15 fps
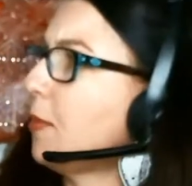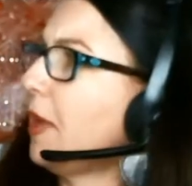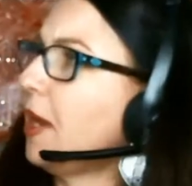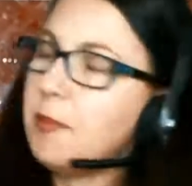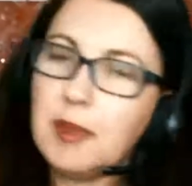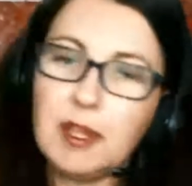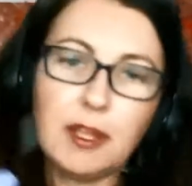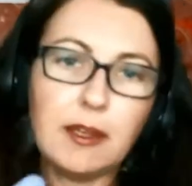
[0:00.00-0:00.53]

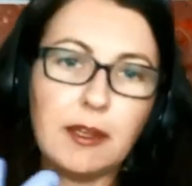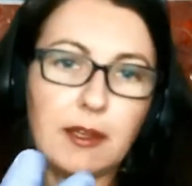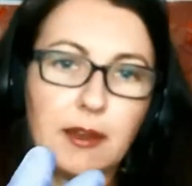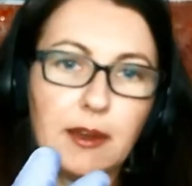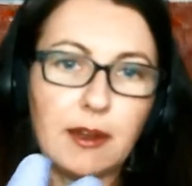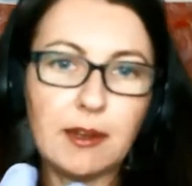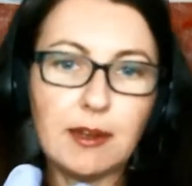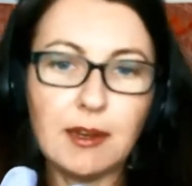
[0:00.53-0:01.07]
puppet
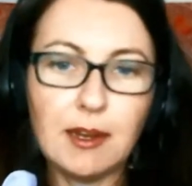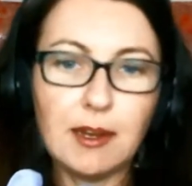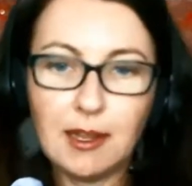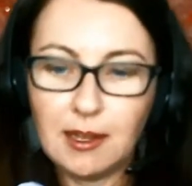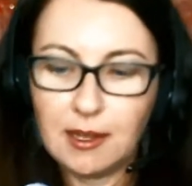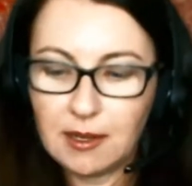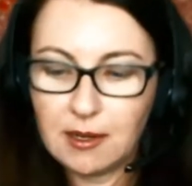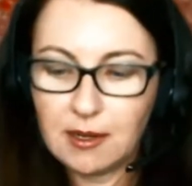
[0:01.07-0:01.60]
and
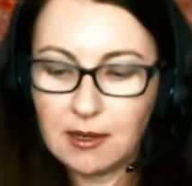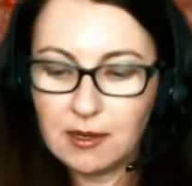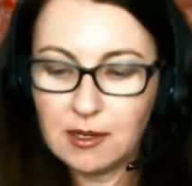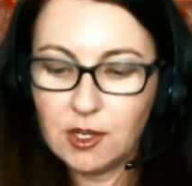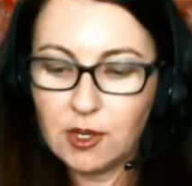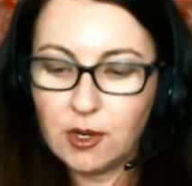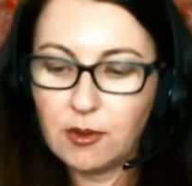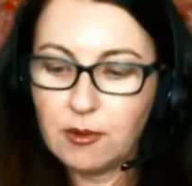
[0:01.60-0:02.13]

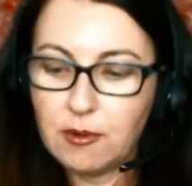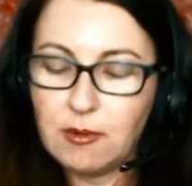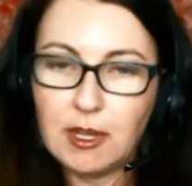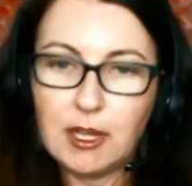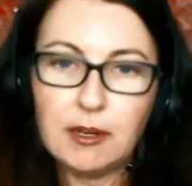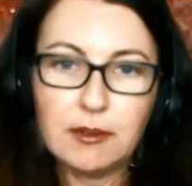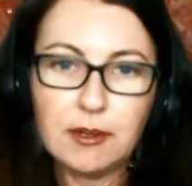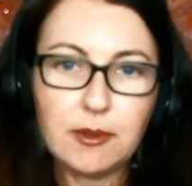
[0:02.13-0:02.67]

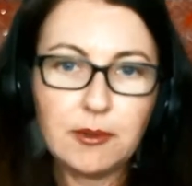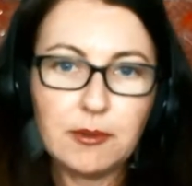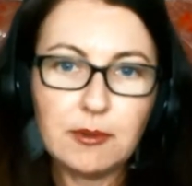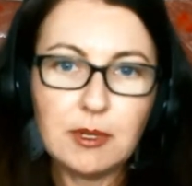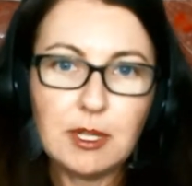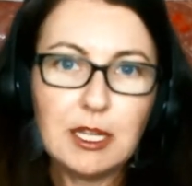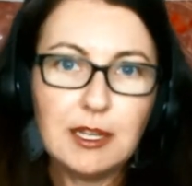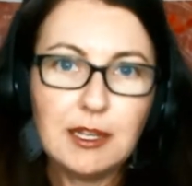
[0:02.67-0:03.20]
I don't know,
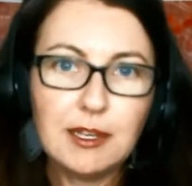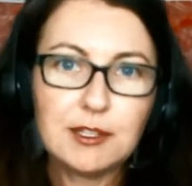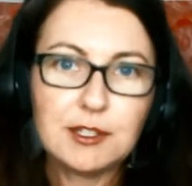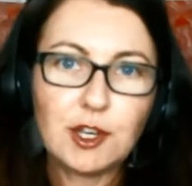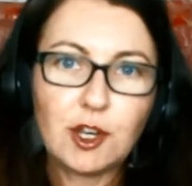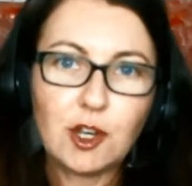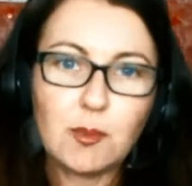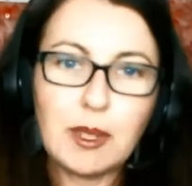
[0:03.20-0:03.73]

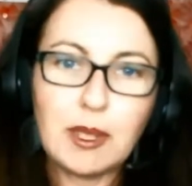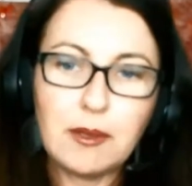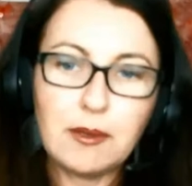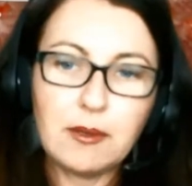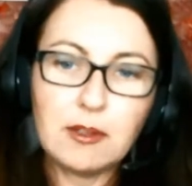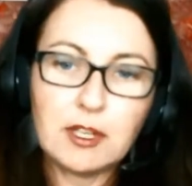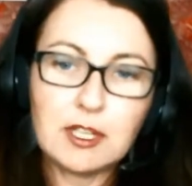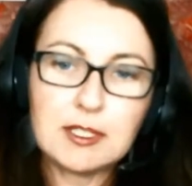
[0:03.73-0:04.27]
talk
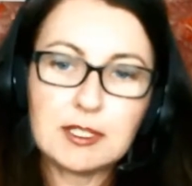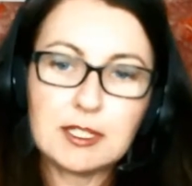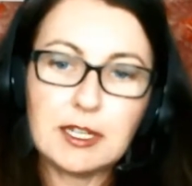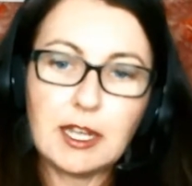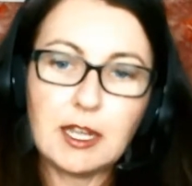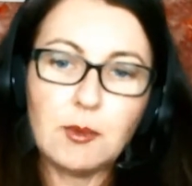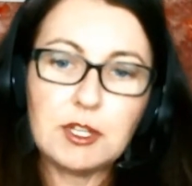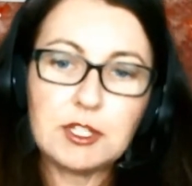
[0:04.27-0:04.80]
about, because
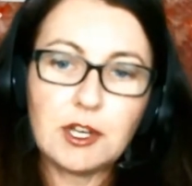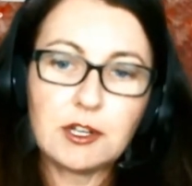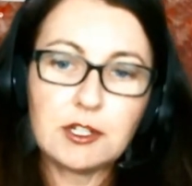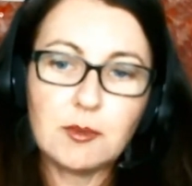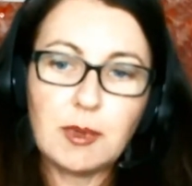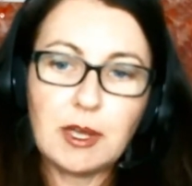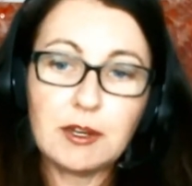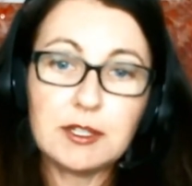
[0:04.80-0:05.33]
today we
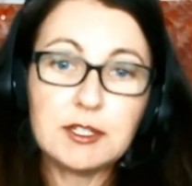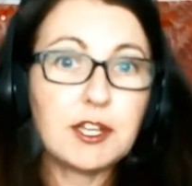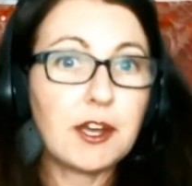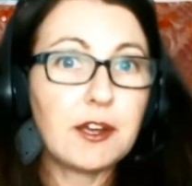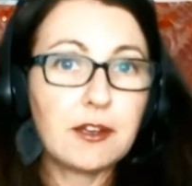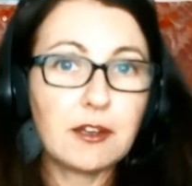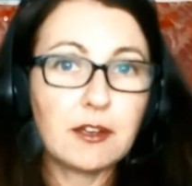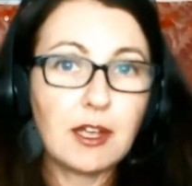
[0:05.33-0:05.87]
talked about a
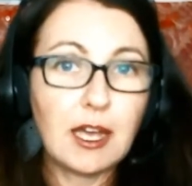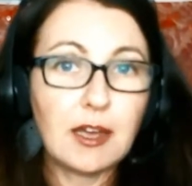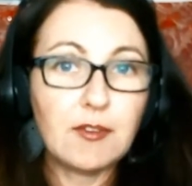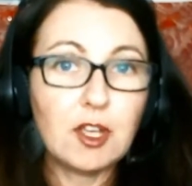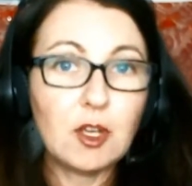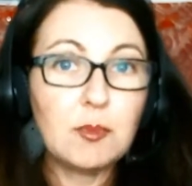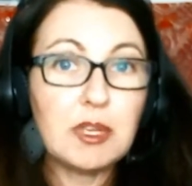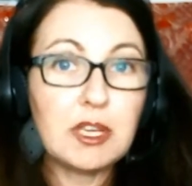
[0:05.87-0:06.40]
duck
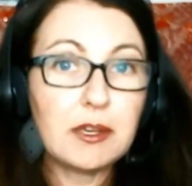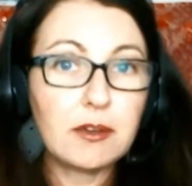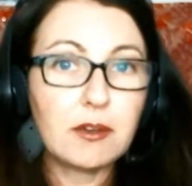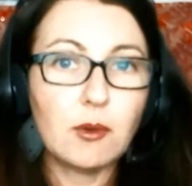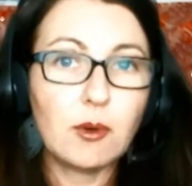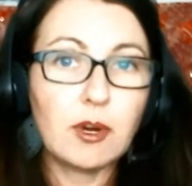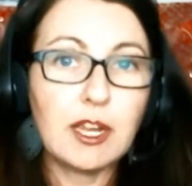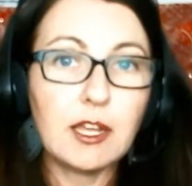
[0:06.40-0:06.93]
having a beak
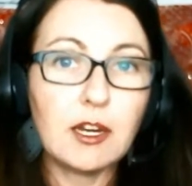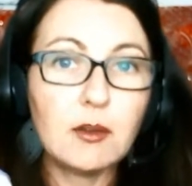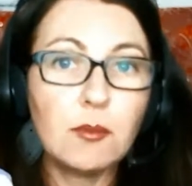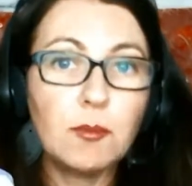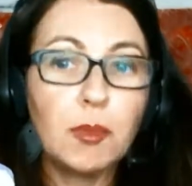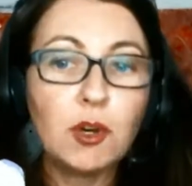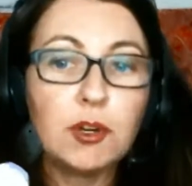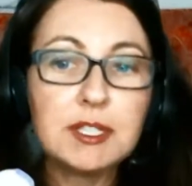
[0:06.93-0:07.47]
or
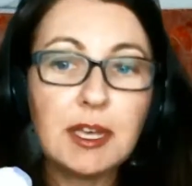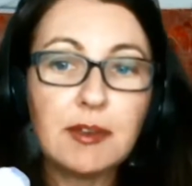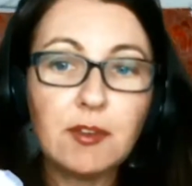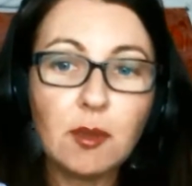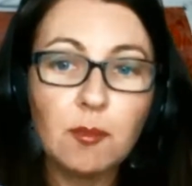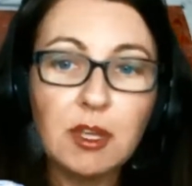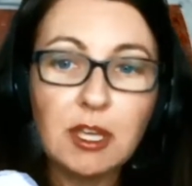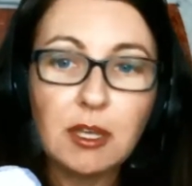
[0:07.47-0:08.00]
birds
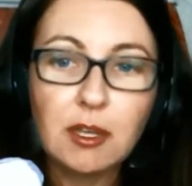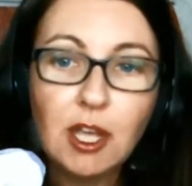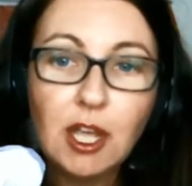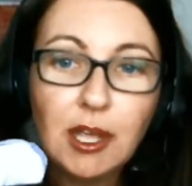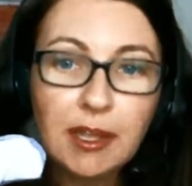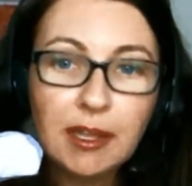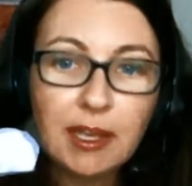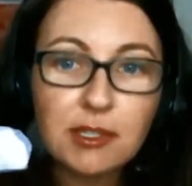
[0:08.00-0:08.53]
having a beak.
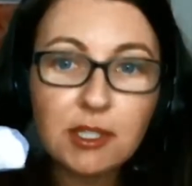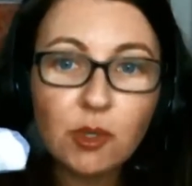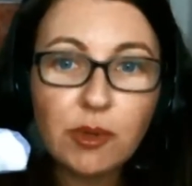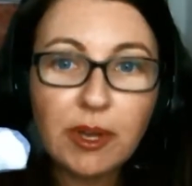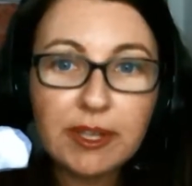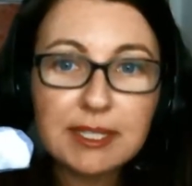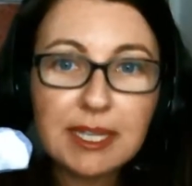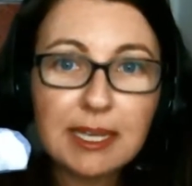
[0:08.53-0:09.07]
Guess who
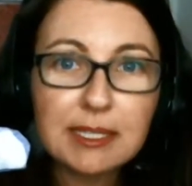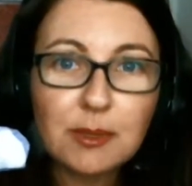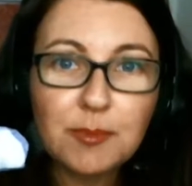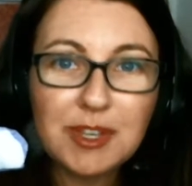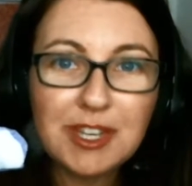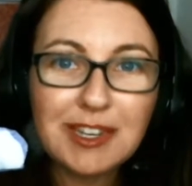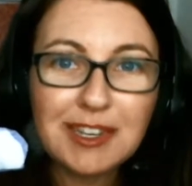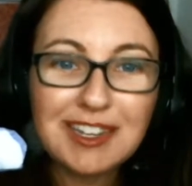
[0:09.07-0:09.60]
else has a
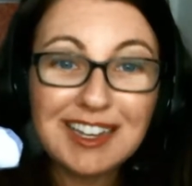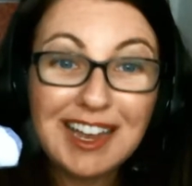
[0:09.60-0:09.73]
beak?